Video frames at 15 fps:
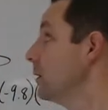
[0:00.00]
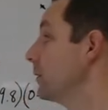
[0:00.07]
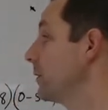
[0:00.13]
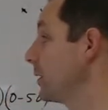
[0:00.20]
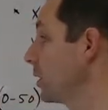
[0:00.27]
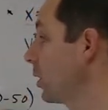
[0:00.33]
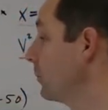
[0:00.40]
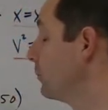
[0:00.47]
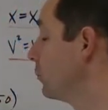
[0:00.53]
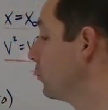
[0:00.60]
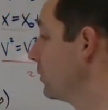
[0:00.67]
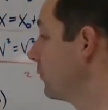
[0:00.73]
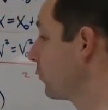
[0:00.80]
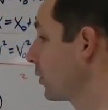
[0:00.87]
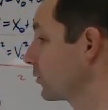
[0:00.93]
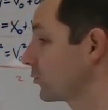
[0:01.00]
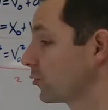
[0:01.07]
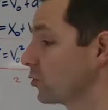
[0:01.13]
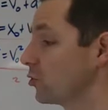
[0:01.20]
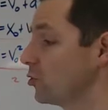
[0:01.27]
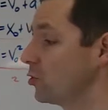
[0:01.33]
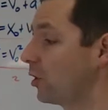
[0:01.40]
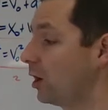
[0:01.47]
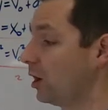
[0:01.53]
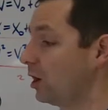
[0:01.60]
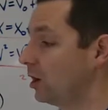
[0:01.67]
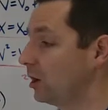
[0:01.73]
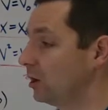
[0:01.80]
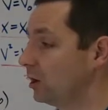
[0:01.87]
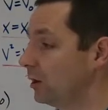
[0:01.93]
There you go. We've worked through
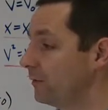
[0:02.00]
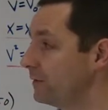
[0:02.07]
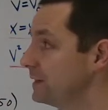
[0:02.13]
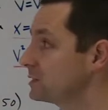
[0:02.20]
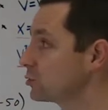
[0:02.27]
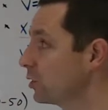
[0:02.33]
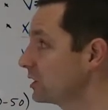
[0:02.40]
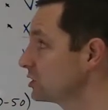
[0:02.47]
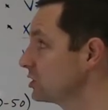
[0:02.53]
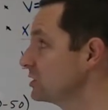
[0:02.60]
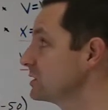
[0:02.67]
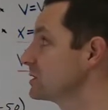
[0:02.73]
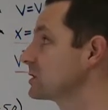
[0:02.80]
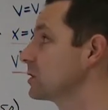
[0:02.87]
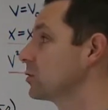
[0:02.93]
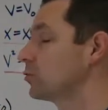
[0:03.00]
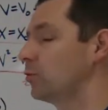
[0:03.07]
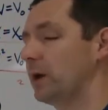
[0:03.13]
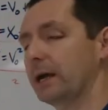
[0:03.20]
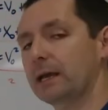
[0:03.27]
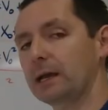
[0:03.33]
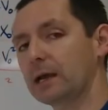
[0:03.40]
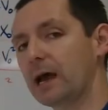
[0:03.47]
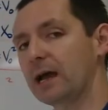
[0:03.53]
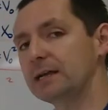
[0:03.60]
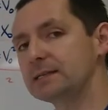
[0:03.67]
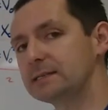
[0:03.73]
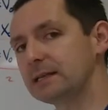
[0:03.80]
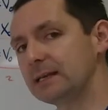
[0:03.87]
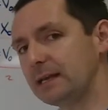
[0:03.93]
all of these questions.
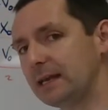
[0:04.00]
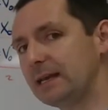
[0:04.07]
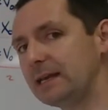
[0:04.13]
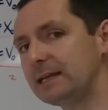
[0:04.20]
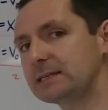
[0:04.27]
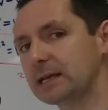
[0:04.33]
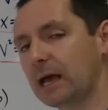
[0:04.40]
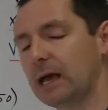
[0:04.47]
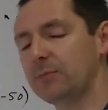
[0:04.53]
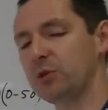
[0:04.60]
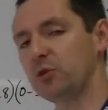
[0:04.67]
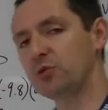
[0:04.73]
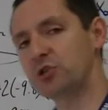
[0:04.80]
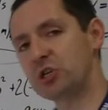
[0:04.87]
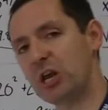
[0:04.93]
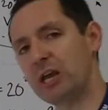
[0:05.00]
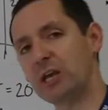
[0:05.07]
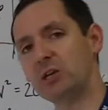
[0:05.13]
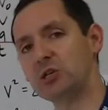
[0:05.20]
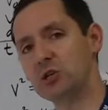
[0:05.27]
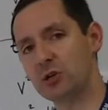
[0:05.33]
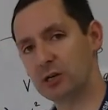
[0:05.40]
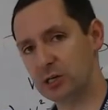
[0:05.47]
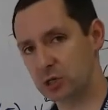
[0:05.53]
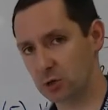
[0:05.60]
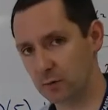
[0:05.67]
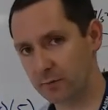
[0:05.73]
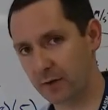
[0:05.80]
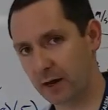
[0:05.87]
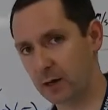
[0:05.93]
Recognize that anytime you change your initial
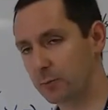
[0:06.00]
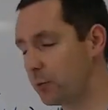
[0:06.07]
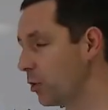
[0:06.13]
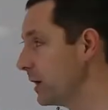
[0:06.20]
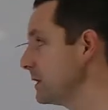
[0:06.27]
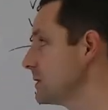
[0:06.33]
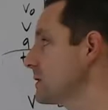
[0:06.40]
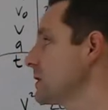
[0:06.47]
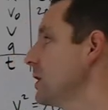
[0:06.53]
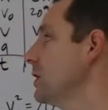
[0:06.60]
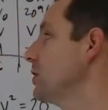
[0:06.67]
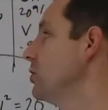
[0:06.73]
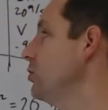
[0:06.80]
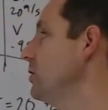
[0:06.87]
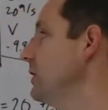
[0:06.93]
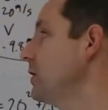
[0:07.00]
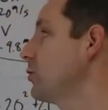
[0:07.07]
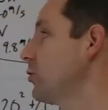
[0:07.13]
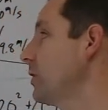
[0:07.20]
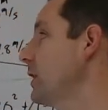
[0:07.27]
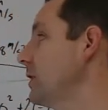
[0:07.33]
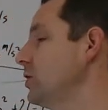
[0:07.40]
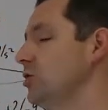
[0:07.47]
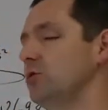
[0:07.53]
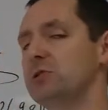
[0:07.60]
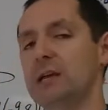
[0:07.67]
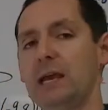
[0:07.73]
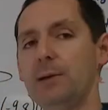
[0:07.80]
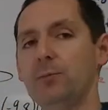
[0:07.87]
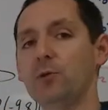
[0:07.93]
and final points, you need to create a new
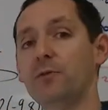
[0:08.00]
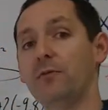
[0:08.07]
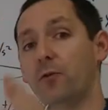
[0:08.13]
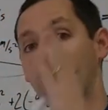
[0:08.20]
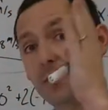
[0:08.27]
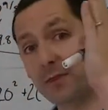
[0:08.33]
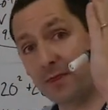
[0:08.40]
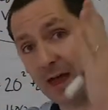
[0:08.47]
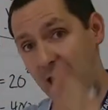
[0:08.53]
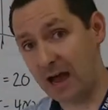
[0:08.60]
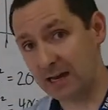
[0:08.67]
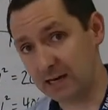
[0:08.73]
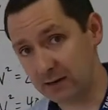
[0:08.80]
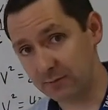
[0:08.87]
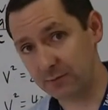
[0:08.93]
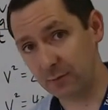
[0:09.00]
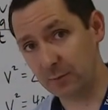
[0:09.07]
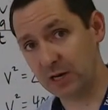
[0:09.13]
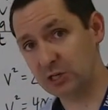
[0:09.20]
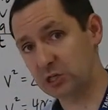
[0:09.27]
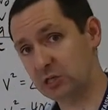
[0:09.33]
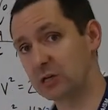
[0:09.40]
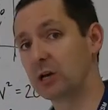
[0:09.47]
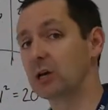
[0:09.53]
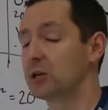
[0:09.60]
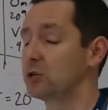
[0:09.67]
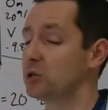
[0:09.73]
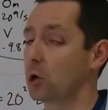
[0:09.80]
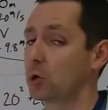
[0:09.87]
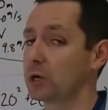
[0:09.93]
table for that information.
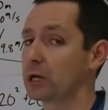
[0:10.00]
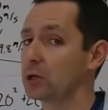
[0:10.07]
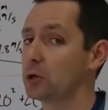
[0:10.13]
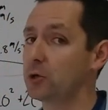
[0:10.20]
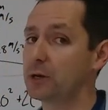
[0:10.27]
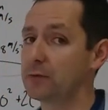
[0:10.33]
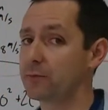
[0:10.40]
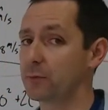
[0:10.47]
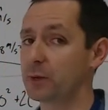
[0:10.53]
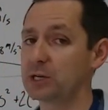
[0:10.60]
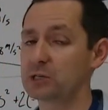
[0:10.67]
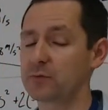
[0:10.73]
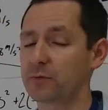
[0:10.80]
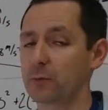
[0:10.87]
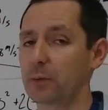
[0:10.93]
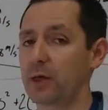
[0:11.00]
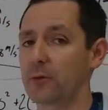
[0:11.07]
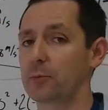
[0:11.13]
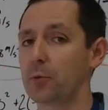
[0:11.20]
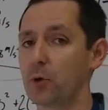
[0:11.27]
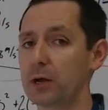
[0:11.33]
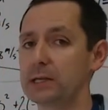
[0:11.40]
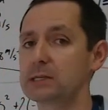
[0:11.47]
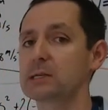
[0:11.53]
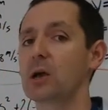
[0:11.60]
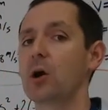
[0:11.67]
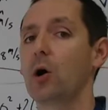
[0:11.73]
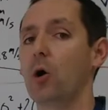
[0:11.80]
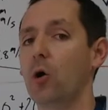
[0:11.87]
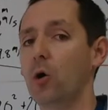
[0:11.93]
Don't include information from other points,
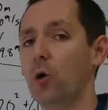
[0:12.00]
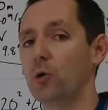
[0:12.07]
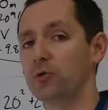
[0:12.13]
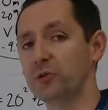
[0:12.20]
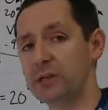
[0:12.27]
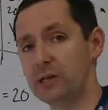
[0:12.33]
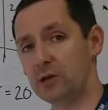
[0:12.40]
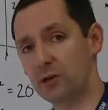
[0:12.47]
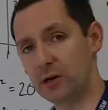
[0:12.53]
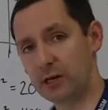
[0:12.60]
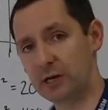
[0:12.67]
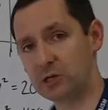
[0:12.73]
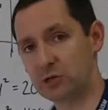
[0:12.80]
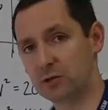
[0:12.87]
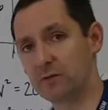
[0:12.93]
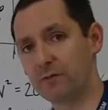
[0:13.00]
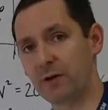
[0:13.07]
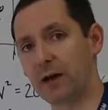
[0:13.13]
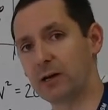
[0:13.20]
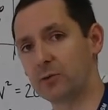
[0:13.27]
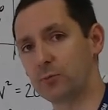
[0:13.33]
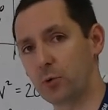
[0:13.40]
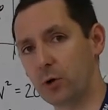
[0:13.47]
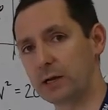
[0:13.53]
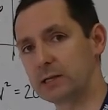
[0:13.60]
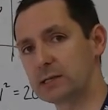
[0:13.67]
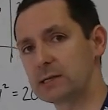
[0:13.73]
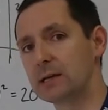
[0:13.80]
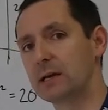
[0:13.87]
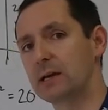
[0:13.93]
only your initial and final
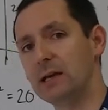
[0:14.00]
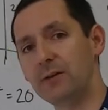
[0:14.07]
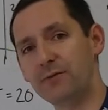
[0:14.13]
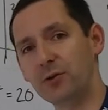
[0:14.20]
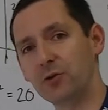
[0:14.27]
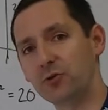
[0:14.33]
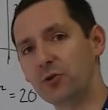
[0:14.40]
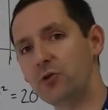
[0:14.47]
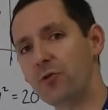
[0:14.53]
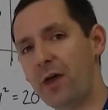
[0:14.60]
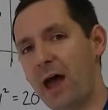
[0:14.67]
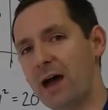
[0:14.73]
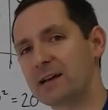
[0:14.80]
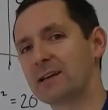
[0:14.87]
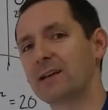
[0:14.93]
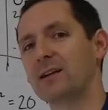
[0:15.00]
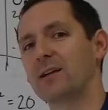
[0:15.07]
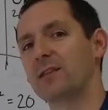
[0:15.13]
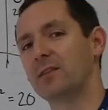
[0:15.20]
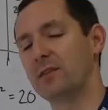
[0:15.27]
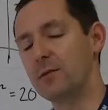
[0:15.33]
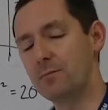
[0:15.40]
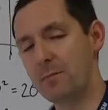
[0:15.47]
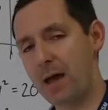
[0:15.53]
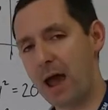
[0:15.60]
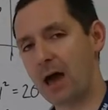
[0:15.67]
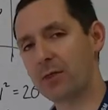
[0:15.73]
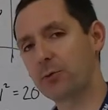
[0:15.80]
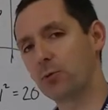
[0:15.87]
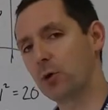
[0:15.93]
points. If you'll do that, the
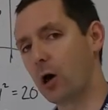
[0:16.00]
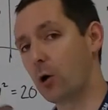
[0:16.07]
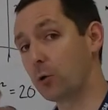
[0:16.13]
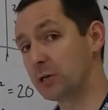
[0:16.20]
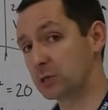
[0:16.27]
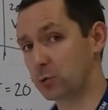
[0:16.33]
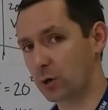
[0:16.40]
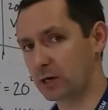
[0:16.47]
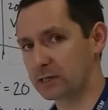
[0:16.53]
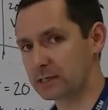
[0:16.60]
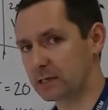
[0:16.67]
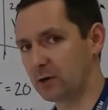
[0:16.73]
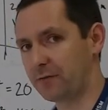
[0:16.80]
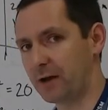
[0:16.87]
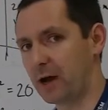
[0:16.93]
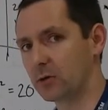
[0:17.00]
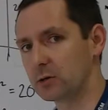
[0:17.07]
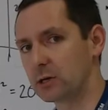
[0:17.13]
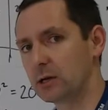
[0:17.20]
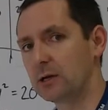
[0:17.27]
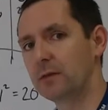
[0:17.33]
math will always work itself out.